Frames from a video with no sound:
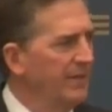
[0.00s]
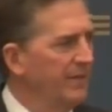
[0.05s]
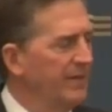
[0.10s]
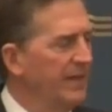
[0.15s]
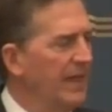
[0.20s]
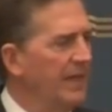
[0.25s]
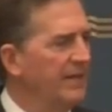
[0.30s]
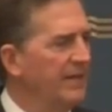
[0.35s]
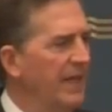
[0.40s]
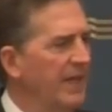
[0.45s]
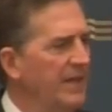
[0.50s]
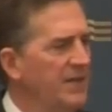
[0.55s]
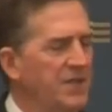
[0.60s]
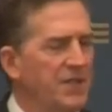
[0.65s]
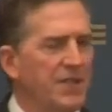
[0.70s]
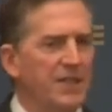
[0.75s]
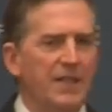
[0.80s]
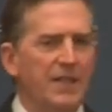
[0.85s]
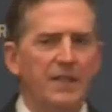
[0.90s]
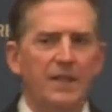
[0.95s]
They
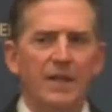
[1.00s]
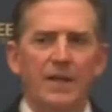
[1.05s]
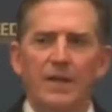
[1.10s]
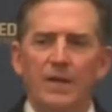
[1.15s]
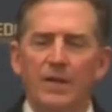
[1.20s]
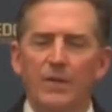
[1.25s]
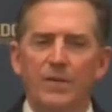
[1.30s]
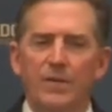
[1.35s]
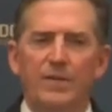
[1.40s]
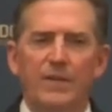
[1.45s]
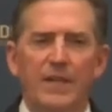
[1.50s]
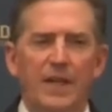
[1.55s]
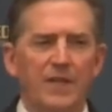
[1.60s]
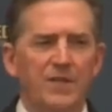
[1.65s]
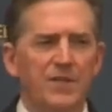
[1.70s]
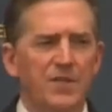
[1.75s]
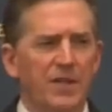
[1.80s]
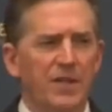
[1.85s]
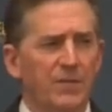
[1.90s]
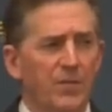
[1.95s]
see
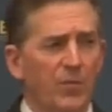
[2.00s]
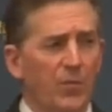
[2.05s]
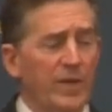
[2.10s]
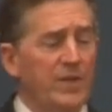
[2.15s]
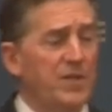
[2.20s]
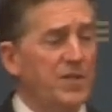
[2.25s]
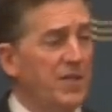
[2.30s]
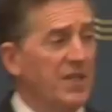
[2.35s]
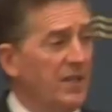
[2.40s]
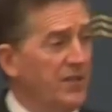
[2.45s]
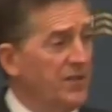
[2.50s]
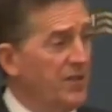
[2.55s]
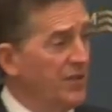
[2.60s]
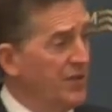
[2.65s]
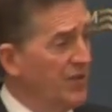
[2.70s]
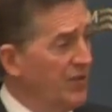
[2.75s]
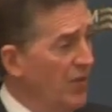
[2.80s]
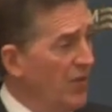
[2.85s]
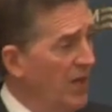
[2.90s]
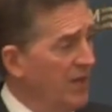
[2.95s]
things that we see as
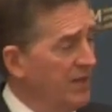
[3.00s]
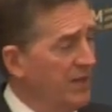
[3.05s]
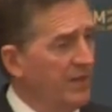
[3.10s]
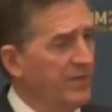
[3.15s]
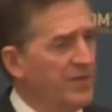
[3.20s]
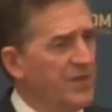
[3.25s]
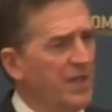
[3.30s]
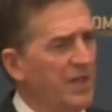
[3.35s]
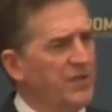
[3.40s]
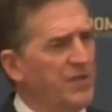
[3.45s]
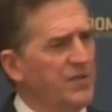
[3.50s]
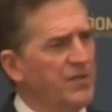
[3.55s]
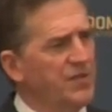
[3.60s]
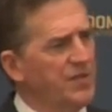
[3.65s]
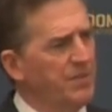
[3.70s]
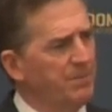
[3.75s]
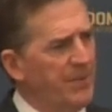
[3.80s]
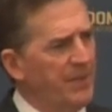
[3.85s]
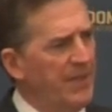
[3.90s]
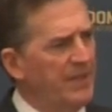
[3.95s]
destructive, such as
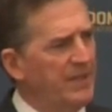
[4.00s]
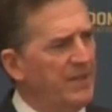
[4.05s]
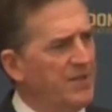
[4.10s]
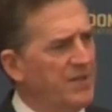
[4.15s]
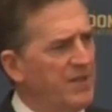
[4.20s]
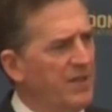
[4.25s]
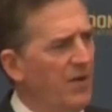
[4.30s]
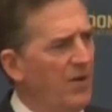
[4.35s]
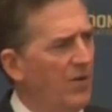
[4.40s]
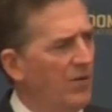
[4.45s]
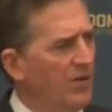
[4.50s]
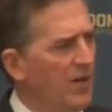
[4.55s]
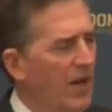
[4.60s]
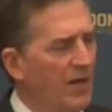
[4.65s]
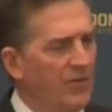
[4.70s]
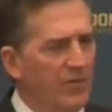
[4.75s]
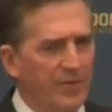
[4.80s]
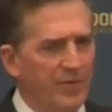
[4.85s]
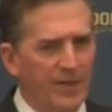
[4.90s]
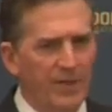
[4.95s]
dependency on
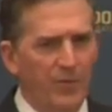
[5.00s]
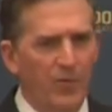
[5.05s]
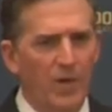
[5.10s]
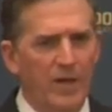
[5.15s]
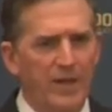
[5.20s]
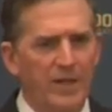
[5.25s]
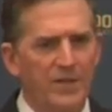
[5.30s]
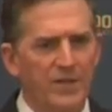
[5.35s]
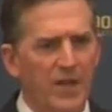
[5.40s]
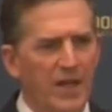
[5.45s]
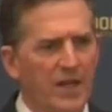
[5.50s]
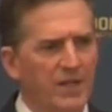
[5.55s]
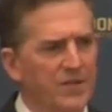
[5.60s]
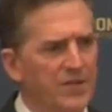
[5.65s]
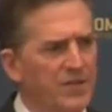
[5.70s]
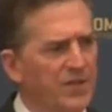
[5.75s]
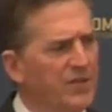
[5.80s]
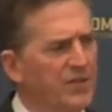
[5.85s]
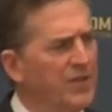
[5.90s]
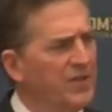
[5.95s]
government and what it
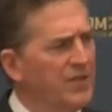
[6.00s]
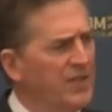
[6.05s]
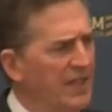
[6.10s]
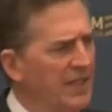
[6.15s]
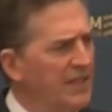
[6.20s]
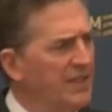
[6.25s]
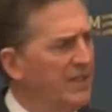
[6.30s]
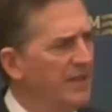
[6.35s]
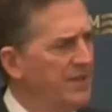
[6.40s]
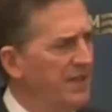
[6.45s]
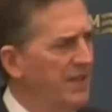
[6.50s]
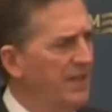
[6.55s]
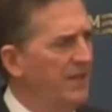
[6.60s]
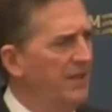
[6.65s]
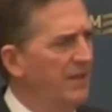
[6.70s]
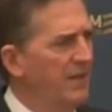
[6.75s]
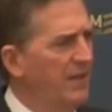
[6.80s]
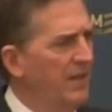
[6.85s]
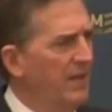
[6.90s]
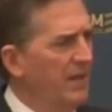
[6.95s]
does to the dignity
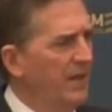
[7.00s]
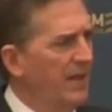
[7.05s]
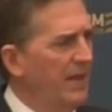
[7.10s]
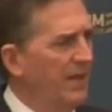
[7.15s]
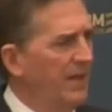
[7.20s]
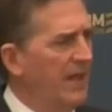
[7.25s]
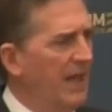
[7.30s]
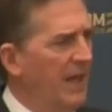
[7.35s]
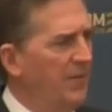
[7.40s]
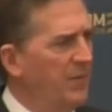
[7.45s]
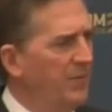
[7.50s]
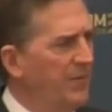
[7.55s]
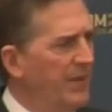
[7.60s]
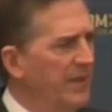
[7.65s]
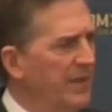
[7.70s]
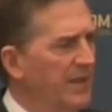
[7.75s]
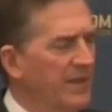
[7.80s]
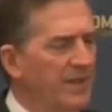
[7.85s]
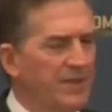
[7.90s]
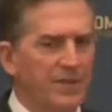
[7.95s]
and
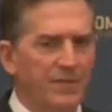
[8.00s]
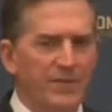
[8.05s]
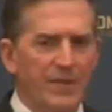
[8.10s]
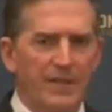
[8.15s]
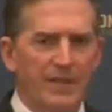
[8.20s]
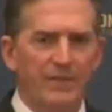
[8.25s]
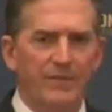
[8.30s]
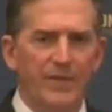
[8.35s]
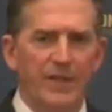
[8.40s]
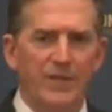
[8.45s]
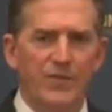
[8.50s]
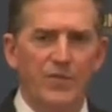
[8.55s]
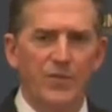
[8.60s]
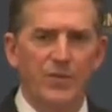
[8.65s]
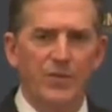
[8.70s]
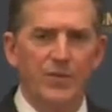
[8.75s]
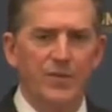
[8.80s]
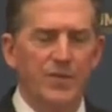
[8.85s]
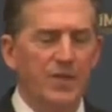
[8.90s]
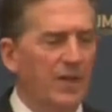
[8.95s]
capabilities of
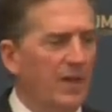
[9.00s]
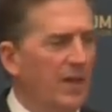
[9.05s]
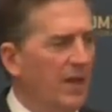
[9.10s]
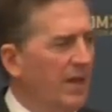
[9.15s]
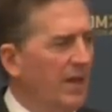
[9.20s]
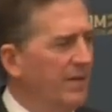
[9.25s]
individuals.